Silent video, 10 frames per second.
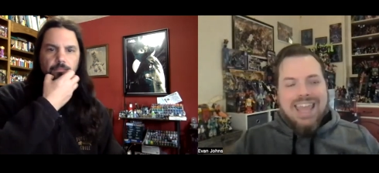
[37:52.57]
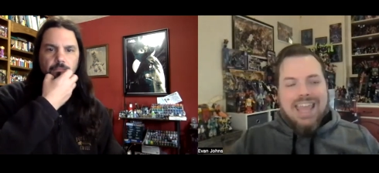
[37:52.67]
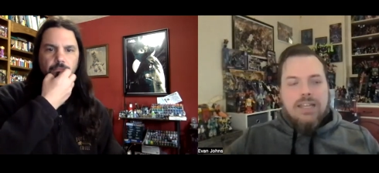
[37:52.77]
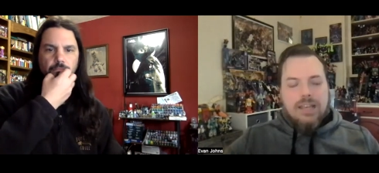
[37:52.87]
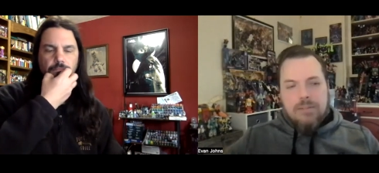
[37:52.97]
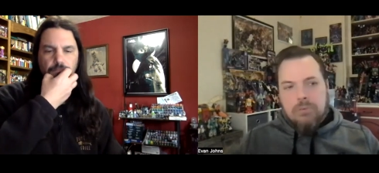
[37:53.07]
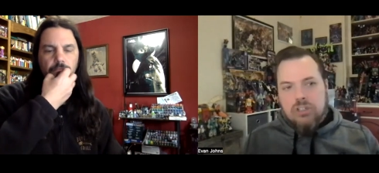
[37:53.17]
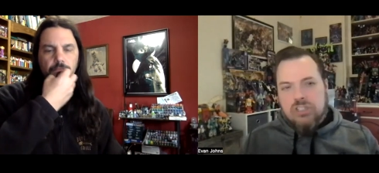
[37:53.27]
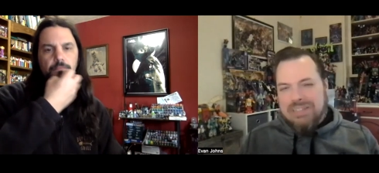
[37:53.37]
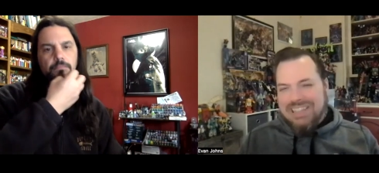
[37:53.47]
Speaker 1: and kind of
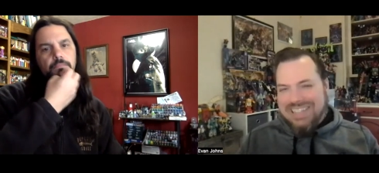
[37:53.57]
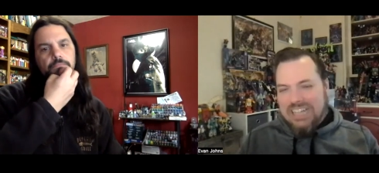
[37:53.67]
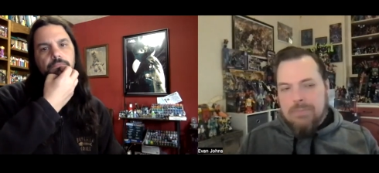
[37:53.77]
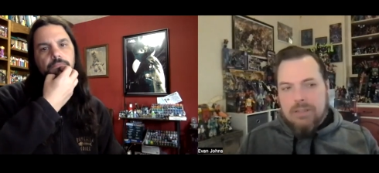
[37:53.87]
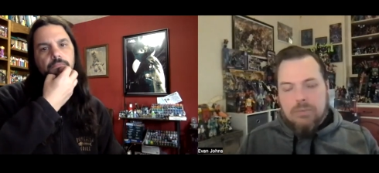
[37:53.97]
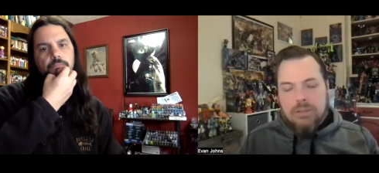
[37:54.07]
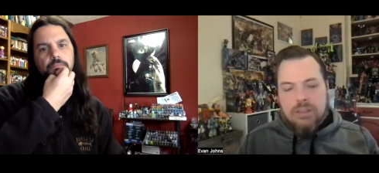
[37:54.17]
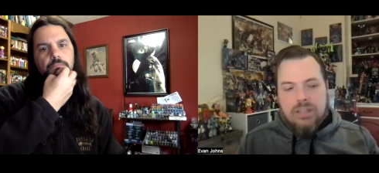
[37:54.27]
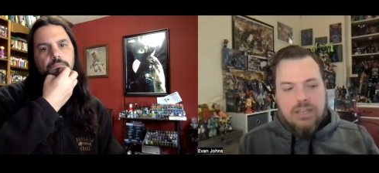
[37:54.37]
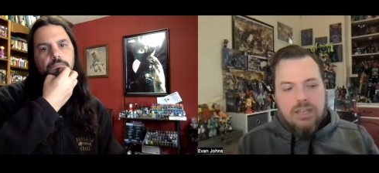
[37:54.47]
merged them a little bit with
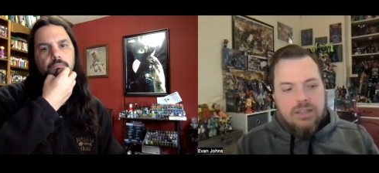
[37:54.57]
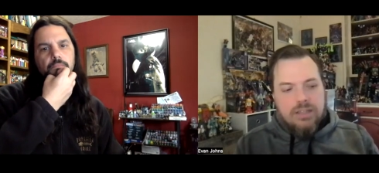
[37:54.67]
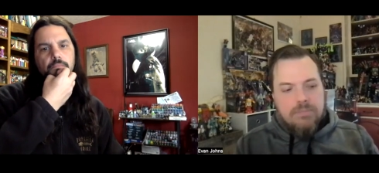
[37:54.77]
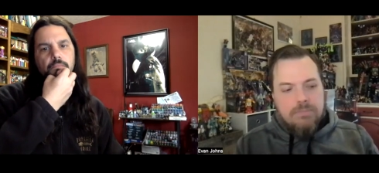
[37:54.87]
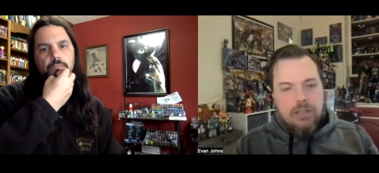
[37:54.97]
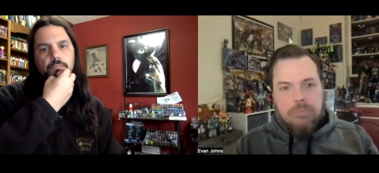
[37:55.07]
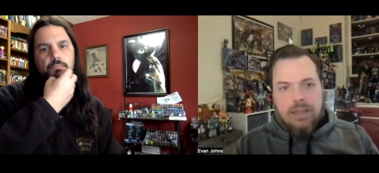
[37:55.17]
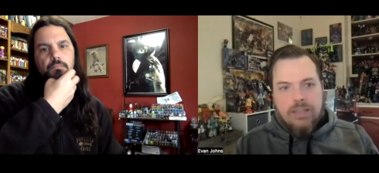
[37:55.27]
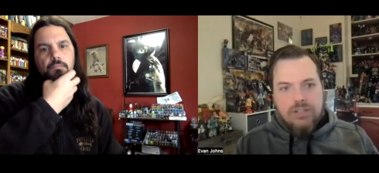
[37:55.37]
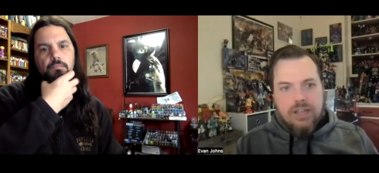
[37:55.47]
the uh the michael
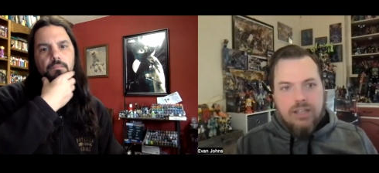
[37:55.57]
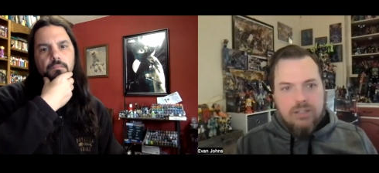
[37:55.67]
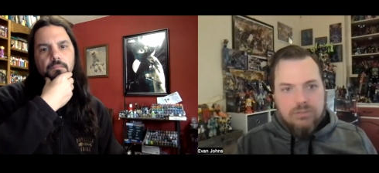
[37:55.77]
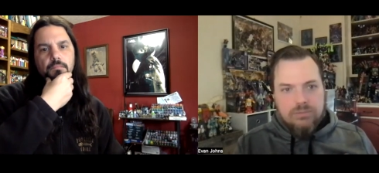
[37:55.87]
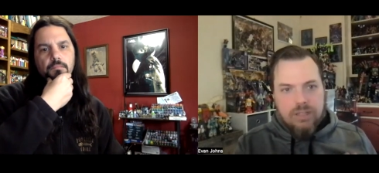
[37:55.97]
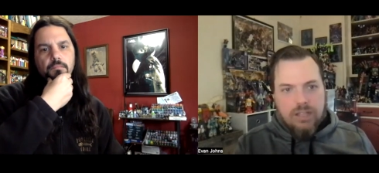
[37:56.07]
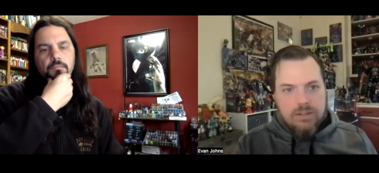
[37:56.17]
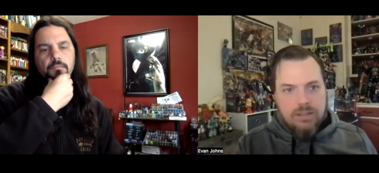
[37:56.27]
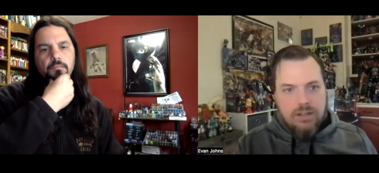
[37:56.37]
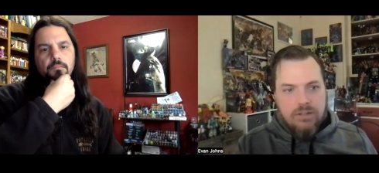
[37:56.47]
bay style and
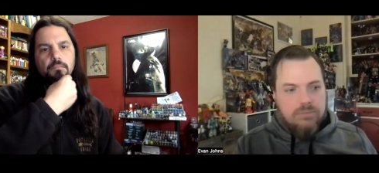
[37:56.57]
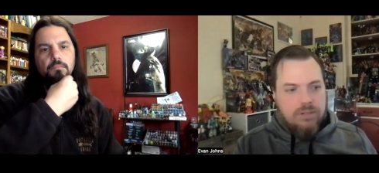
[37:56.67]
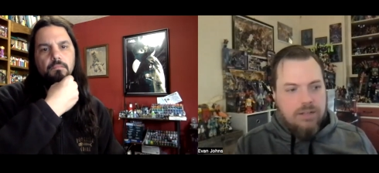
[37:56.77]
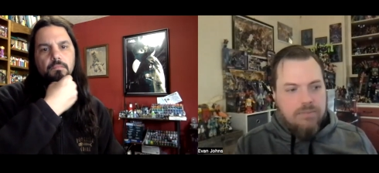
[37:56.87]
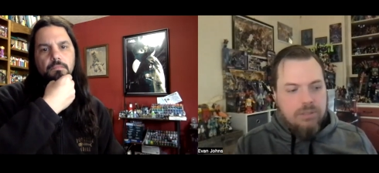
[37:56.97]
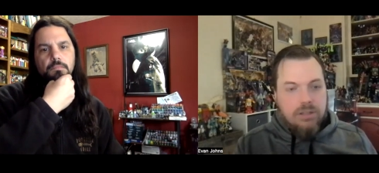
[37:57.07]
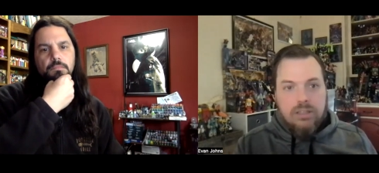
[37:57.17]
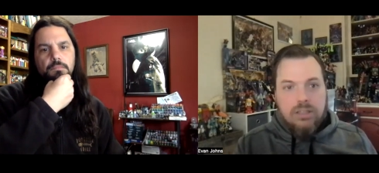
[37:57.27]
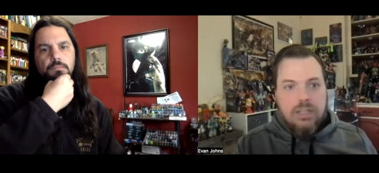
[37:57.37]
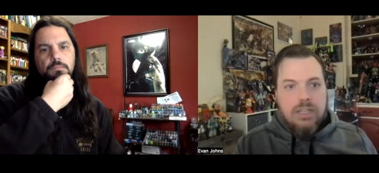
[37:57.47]
you know uh,
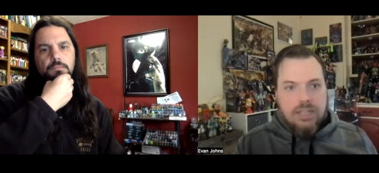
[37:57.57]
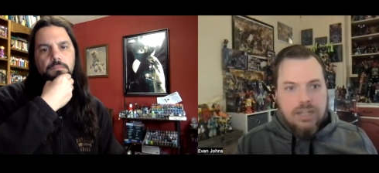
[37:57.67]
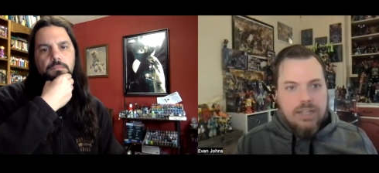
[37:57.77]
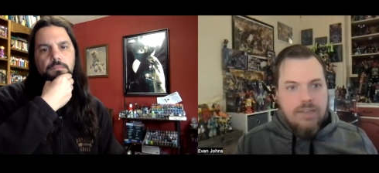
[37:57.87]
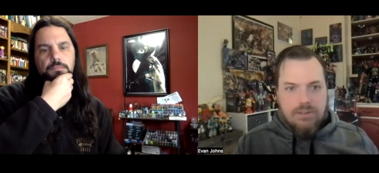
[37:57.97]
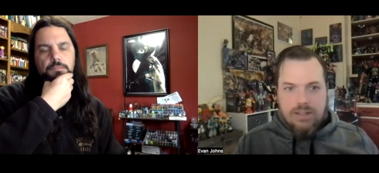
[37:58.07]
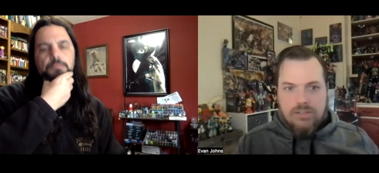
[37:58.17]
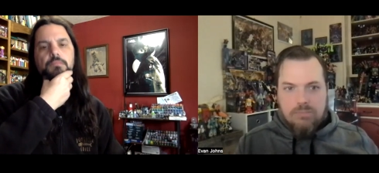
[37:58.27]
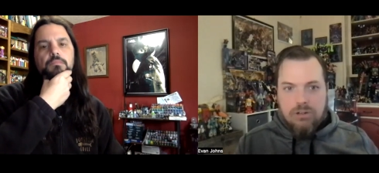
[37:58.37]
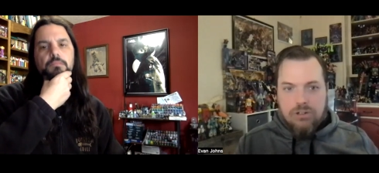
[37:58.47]
look kind of gave mm-hmm. it a mm-hmm.
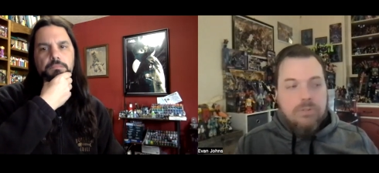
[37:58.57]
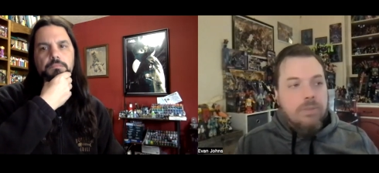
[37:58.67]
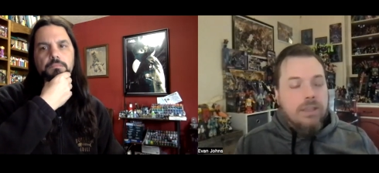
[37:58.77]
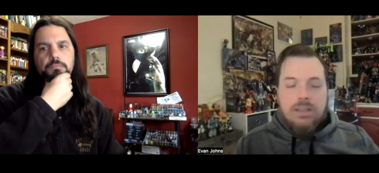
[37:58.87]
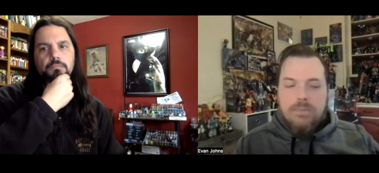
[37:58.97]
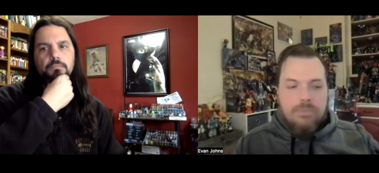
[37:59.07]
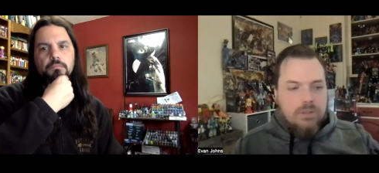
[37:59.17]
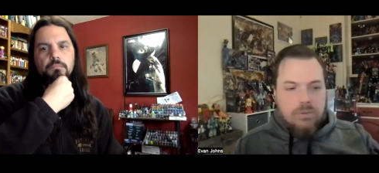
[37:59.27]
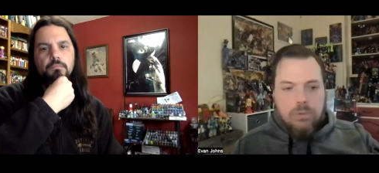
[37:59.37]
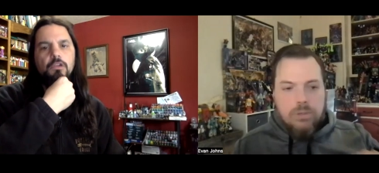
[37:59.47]
nice merger
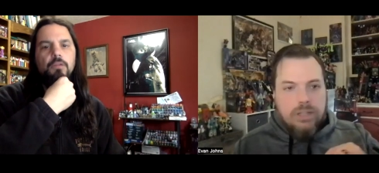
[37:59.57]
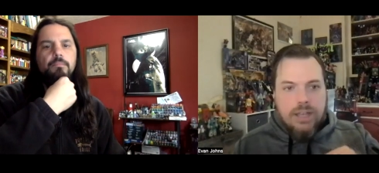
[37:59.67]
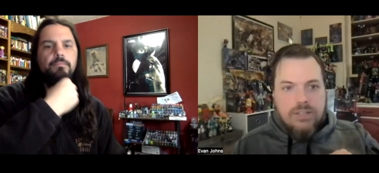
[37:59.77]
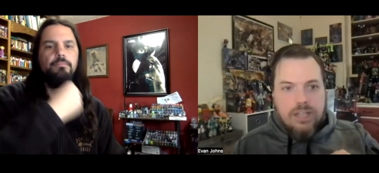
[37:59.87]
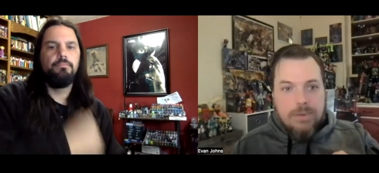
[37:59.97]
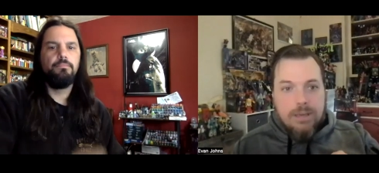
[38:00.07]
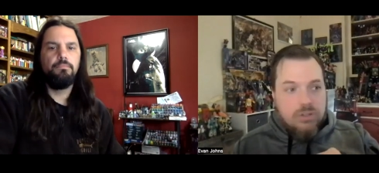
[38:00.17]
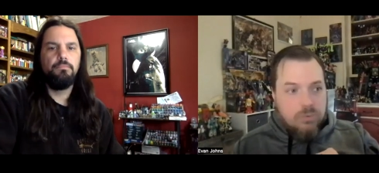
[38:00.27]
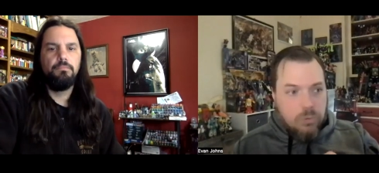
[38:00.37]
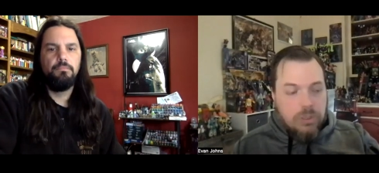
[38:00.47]
Okay. Really nice
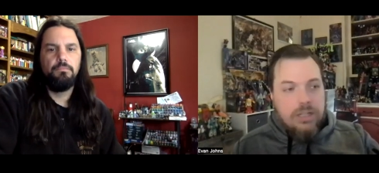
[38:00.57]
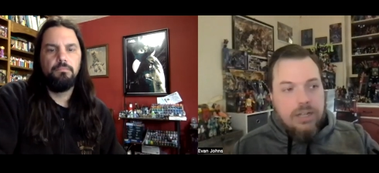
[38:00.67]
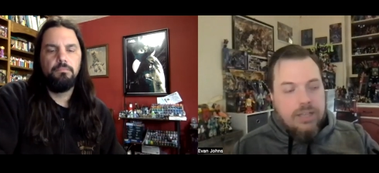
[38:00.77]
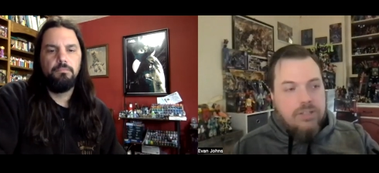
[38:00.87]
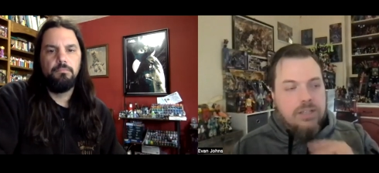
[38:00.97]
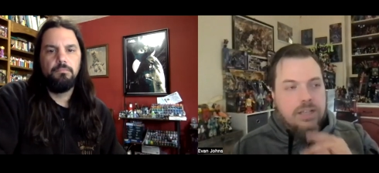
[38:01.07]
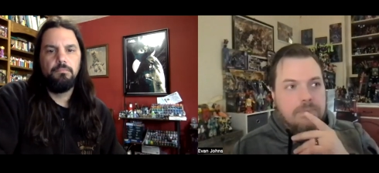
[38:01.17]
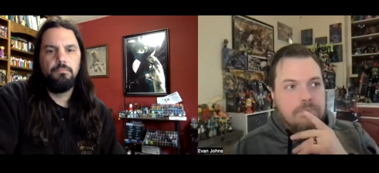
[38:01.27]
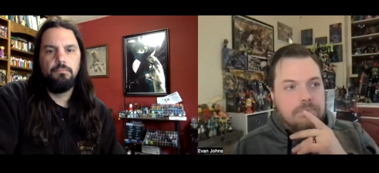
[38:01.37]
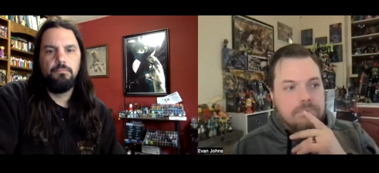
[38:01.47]
animation, really nice,
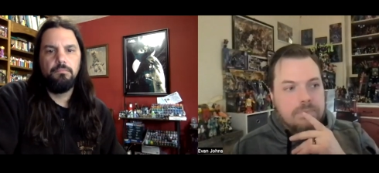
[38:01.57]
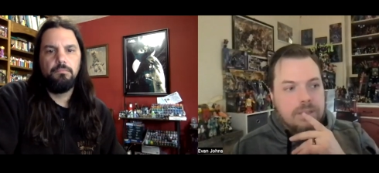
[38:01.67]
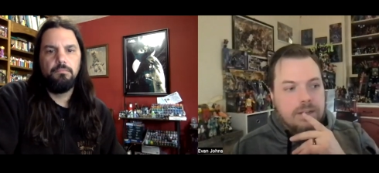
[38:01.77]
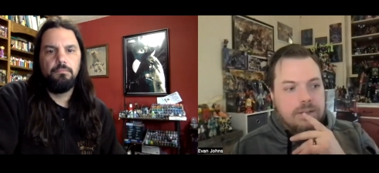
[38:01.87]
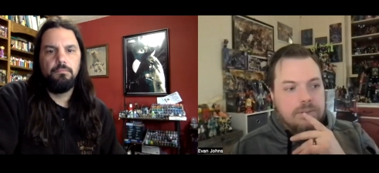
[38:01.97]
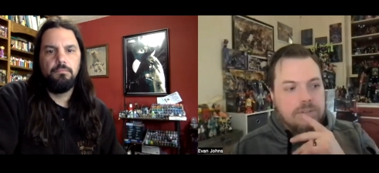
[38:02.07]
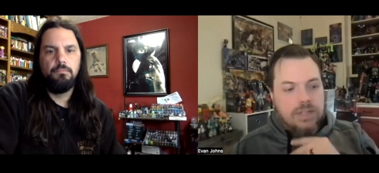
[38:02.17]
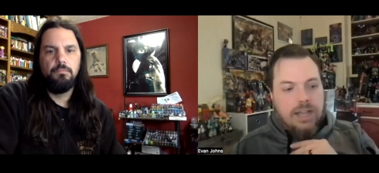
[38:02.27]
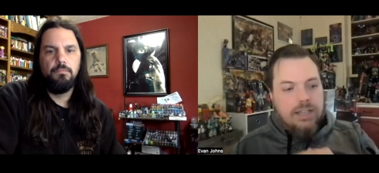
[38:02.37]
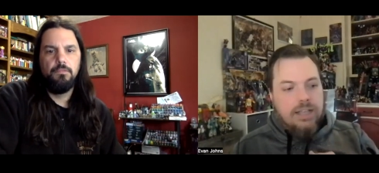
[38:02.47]
um, you know,
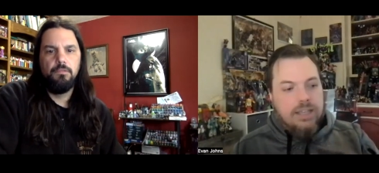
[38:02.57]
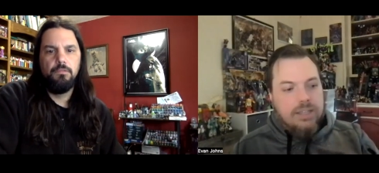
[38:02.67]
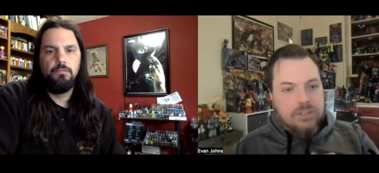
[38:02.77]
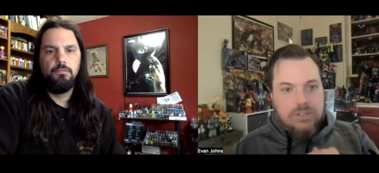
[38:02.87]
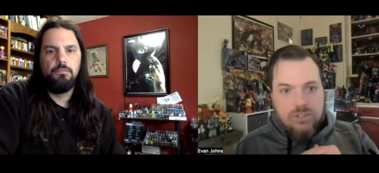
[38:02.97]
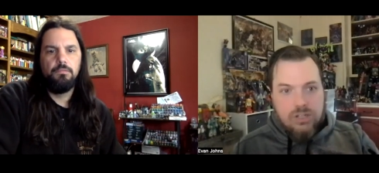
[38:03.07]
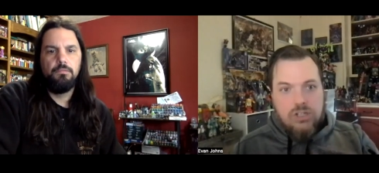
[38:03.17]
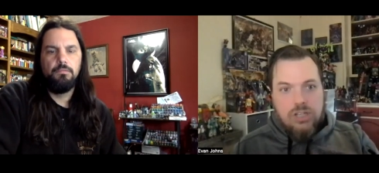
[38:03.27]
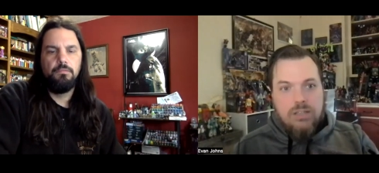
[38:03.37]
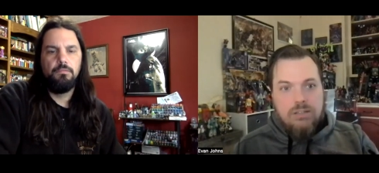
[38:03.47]
stylized
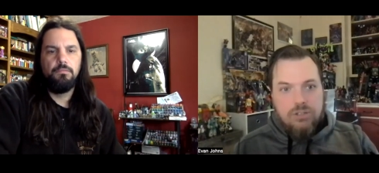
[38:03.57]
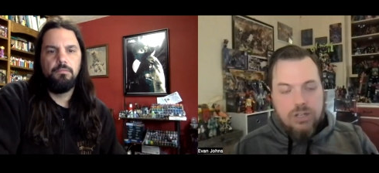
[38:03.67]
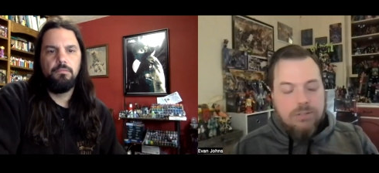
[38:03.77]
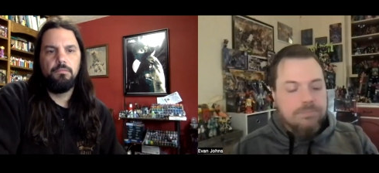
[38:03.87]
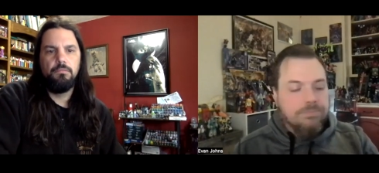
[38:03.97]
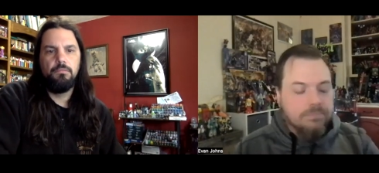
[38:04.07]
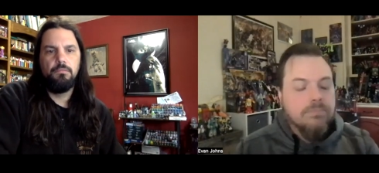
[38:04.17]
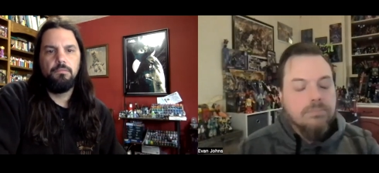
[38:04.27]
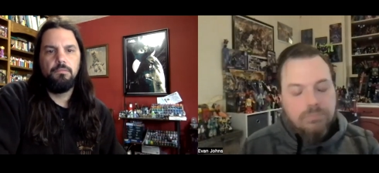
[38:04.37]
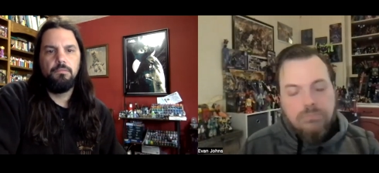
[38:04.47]
CG show.
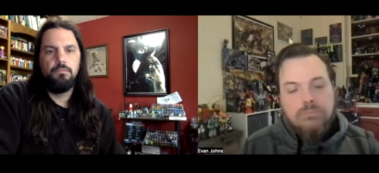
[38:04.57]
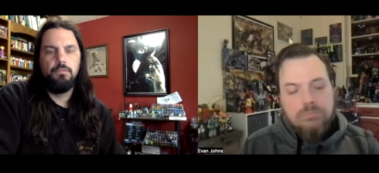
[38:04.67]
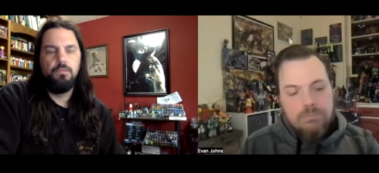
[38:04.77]
Okay,